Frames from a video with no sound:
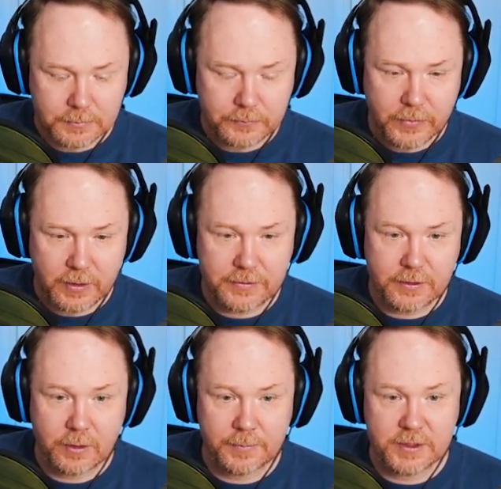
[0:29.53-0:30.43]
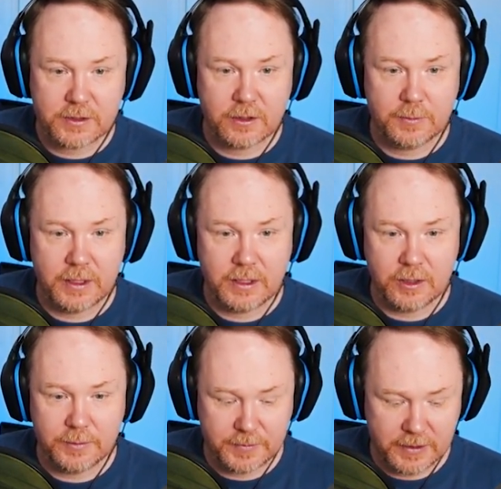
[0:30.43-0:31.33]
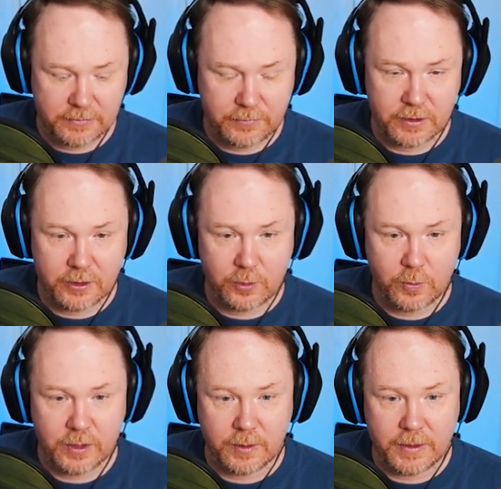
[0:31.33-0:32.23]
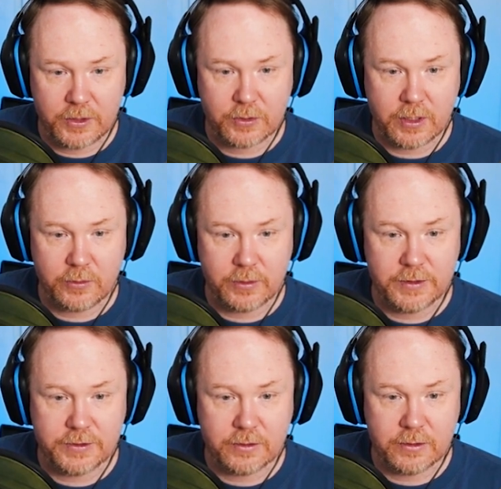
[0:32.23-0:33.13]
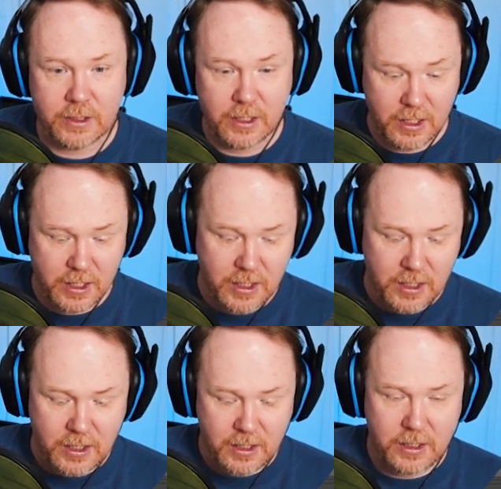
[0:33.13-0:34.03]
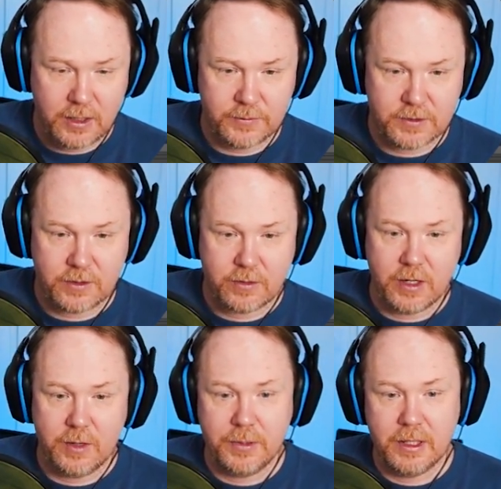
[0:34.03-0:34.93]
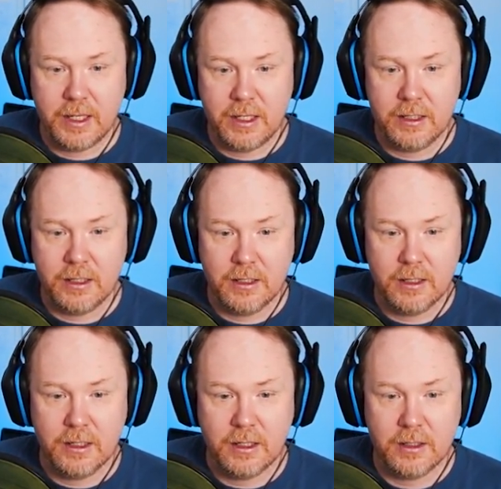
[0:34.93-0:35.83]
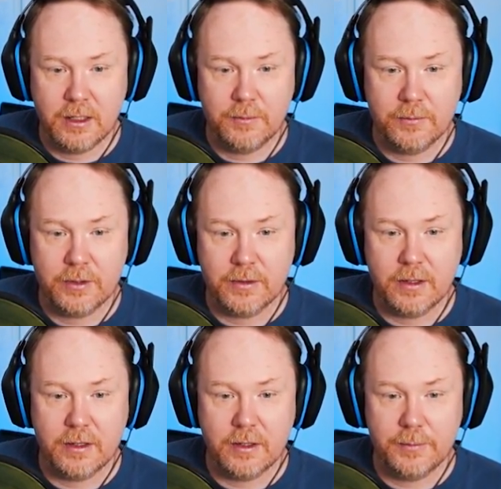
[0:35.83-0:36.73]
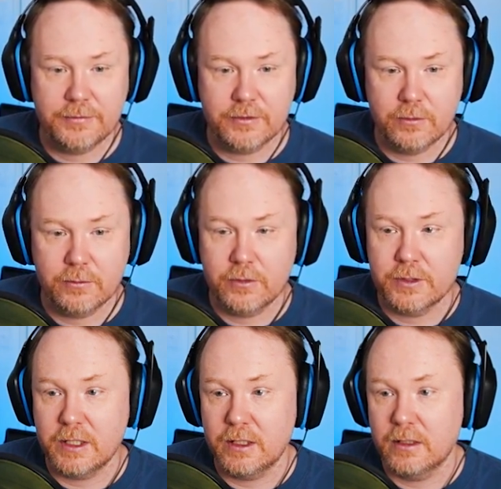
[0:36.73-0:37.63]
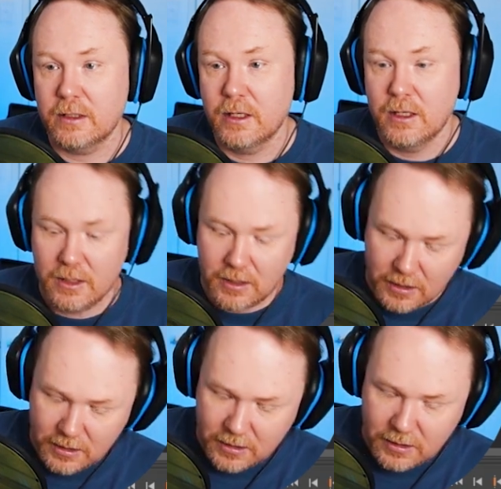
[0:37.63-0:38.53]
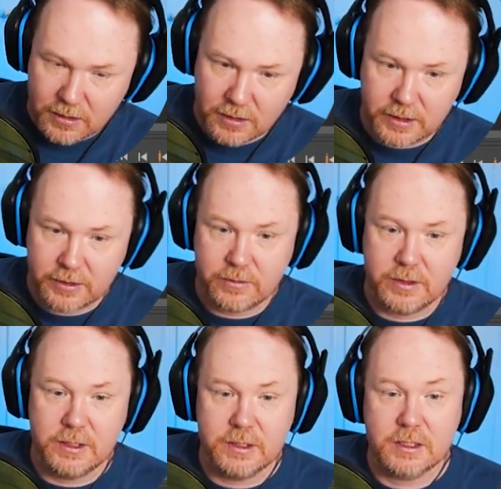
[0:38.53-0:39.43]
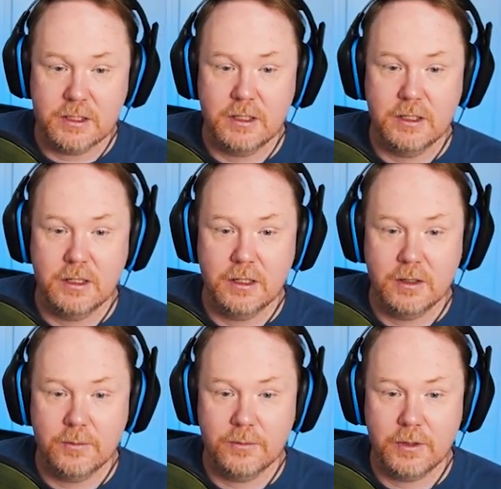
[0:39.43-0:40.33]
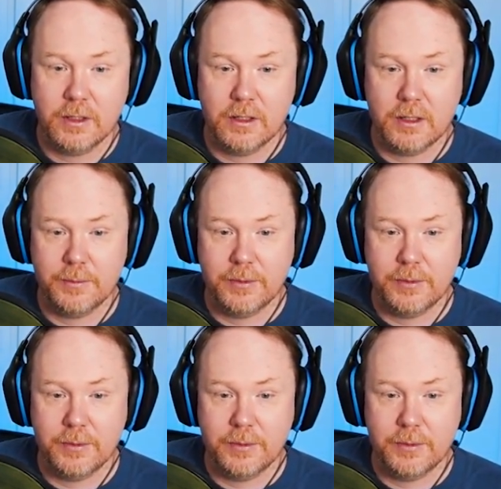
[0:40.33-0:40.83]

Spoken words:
So I'm just going to be in the perspective window. We're going to make sure our grid is on, and I'm just going to create a plane and then bring that up. So rotate it 90 degrees, bring it up,